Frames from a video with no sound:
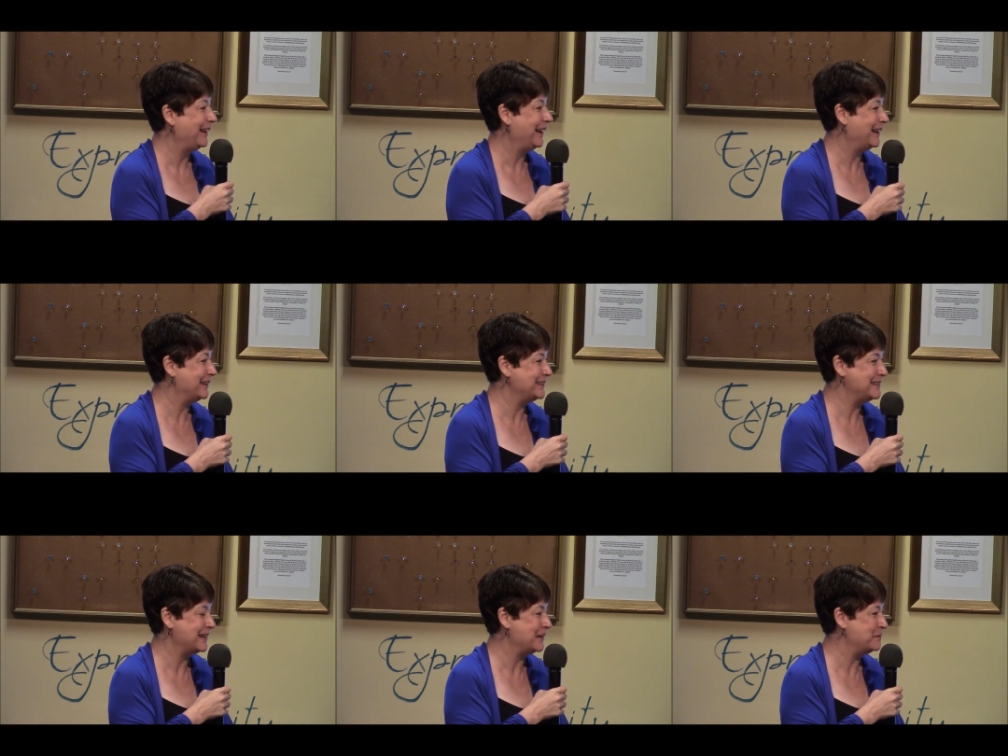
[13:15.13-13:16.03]
And
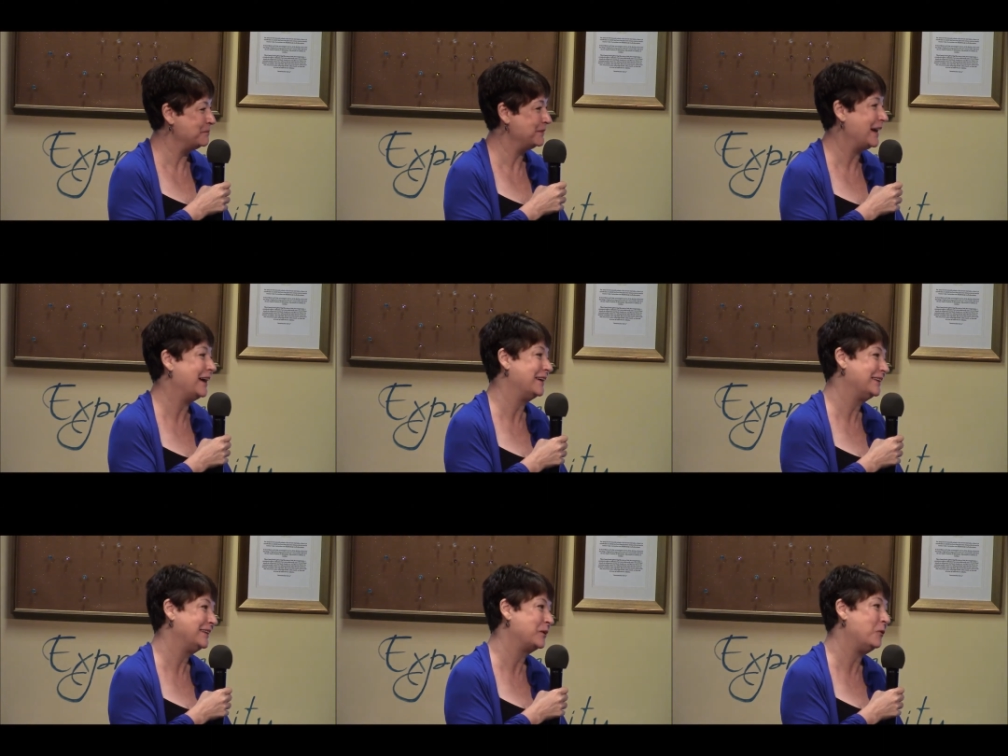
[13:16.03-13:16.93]

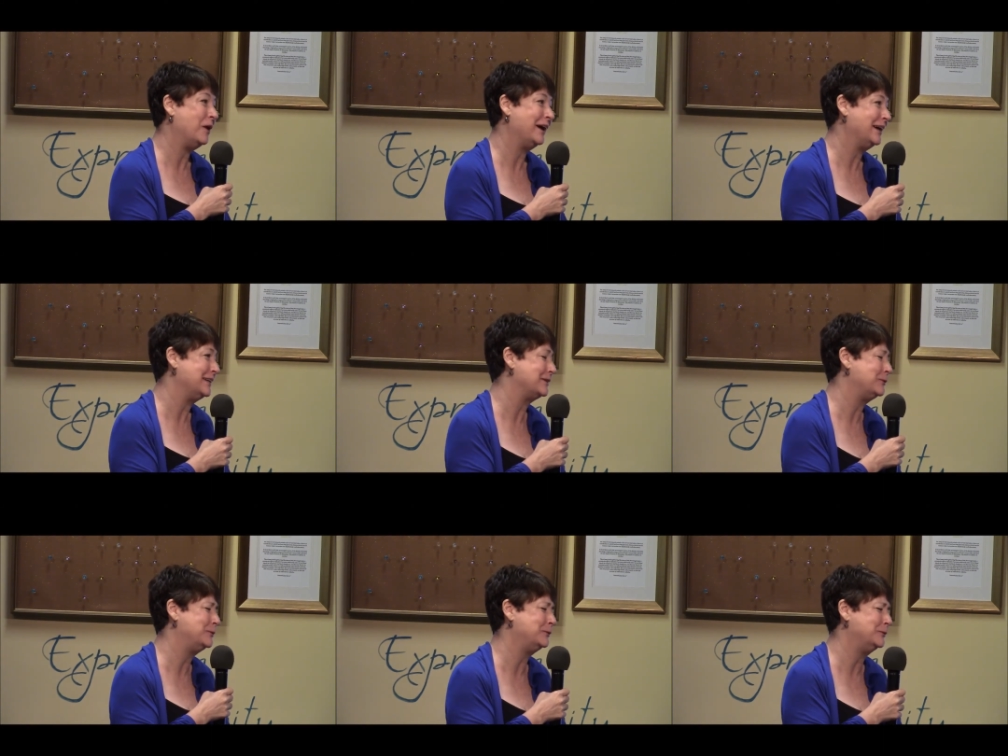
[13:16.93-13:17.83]
the quiet,
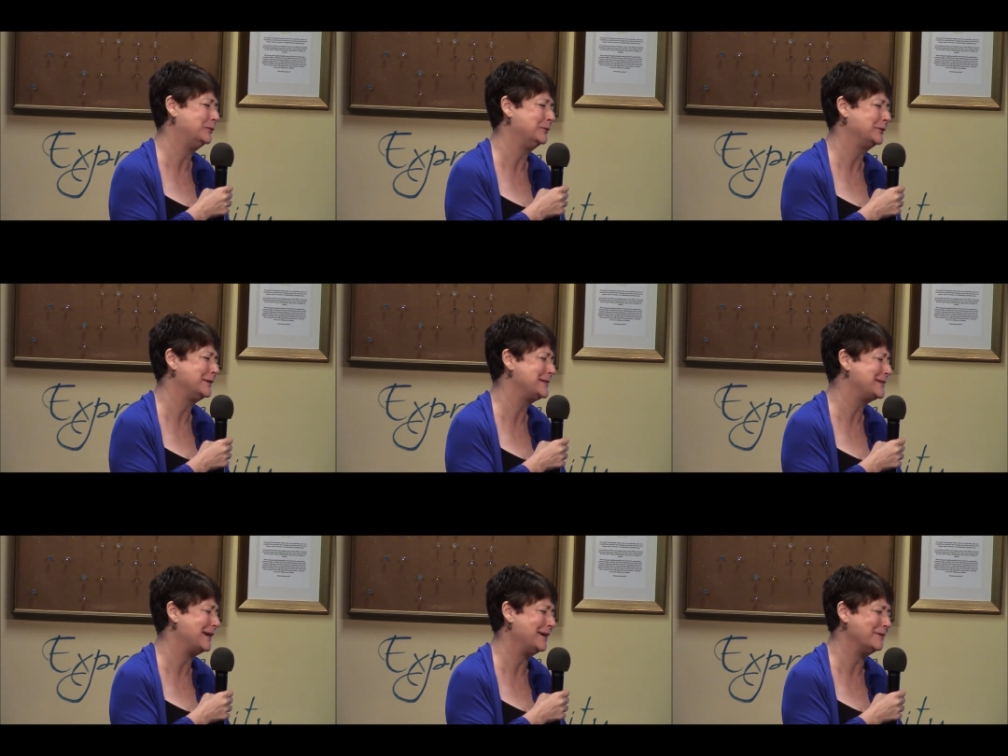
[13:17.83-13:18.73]
oh, good
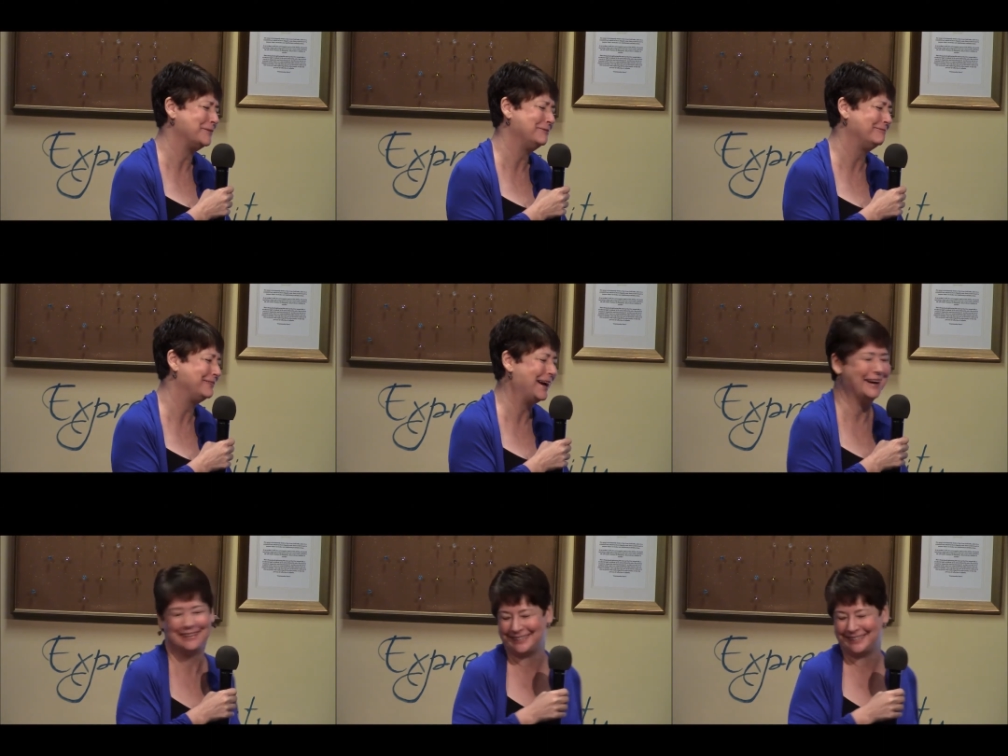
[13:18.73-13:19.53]
stuff. Yeah,